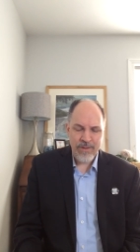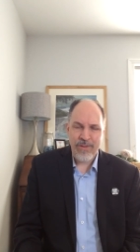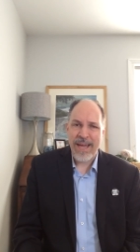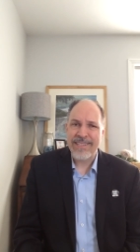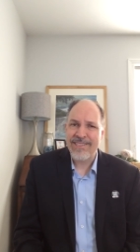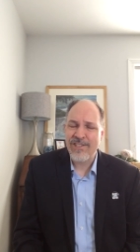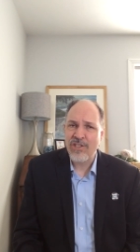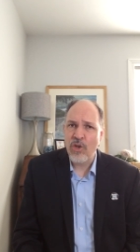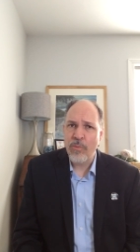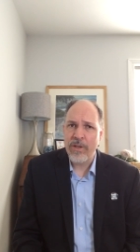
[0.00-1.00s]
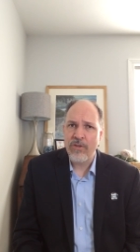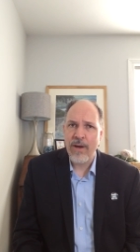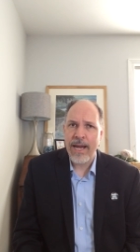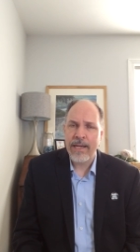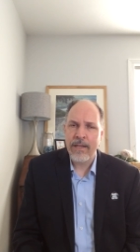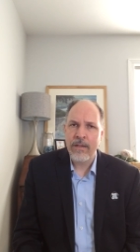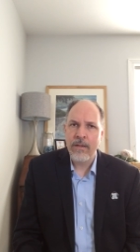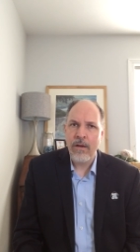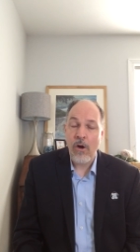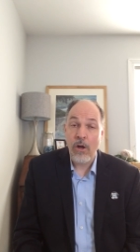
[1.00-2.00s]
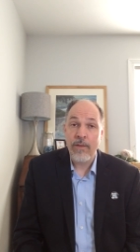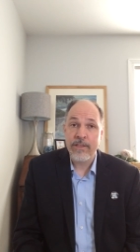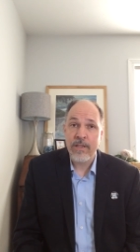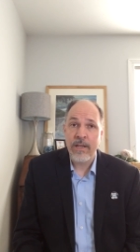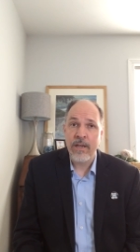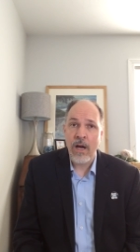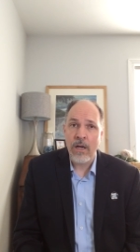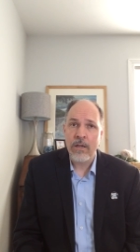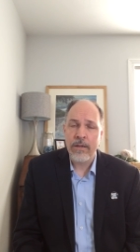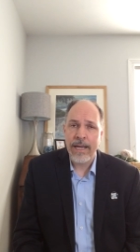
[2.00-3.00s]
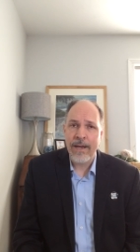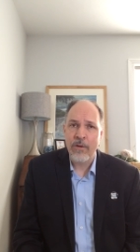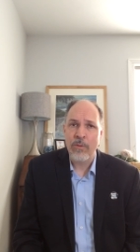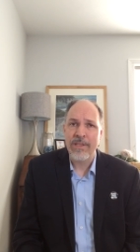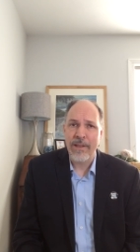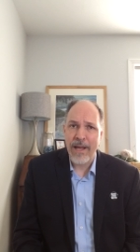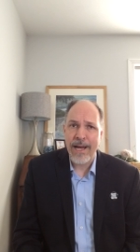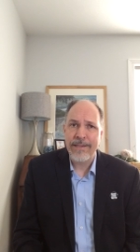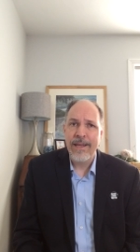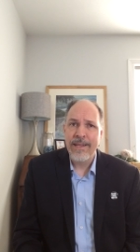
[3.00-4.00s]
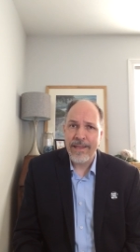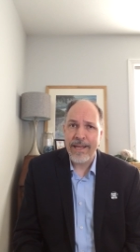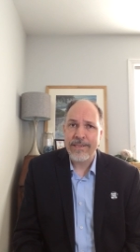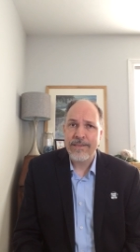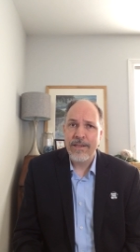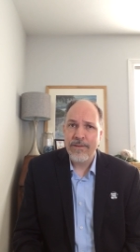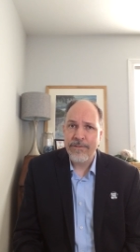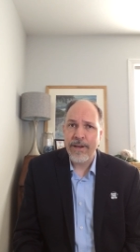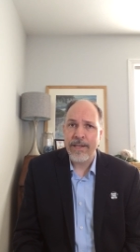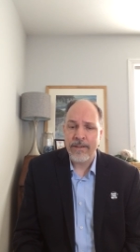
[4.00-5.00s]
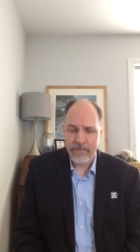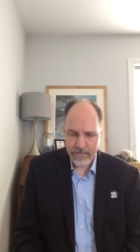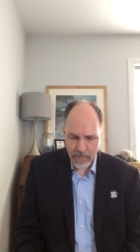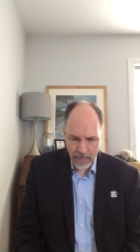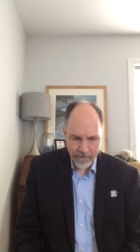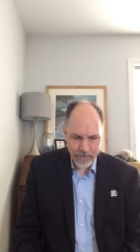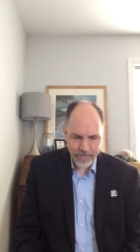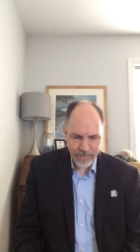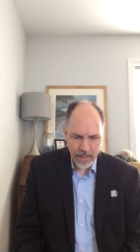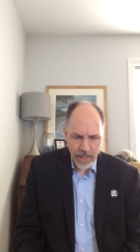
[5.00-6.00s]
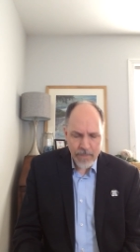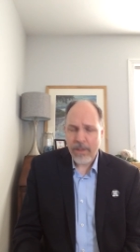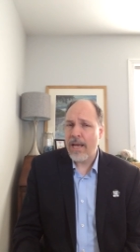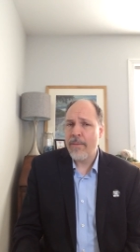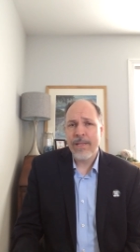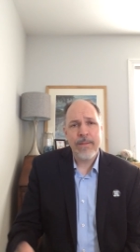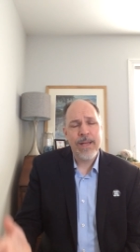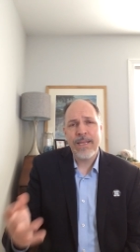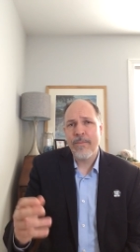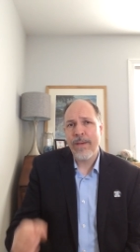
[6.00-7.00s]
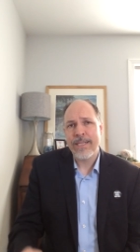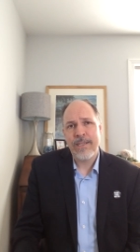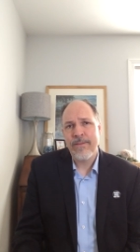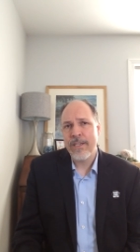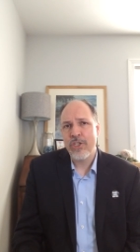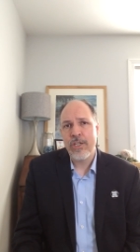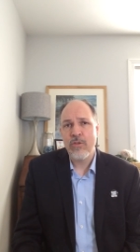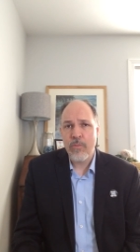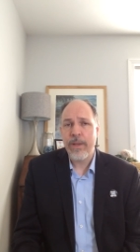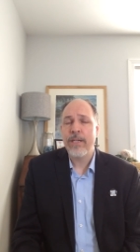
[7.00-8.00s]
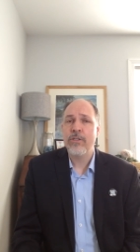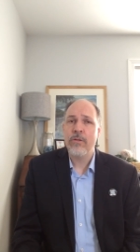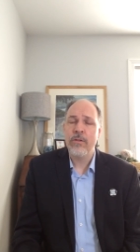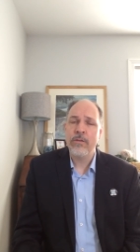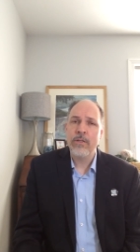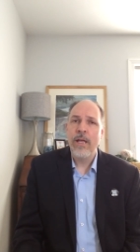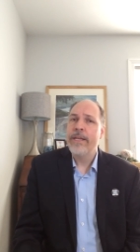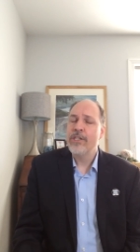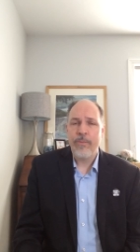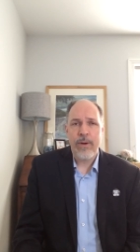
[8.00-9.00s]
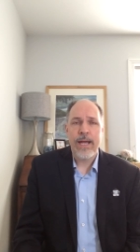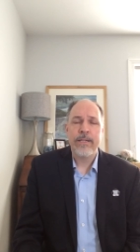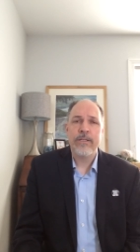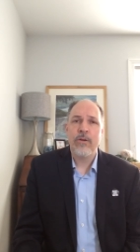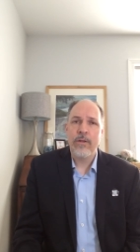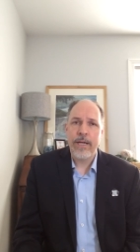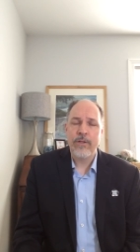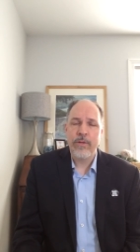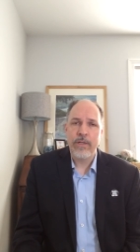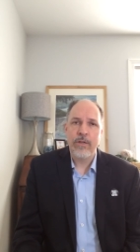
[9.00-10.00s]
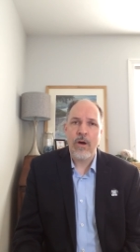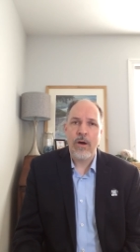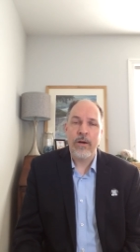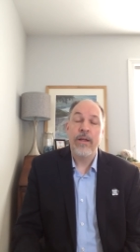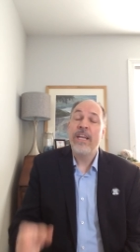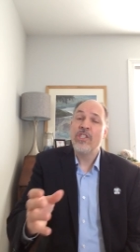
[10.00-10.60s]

That stupid dragon. All of a sudden, hunker down was a lot less fun. But Emily made the best of it. She drew pictures. She practiced her electric guitar.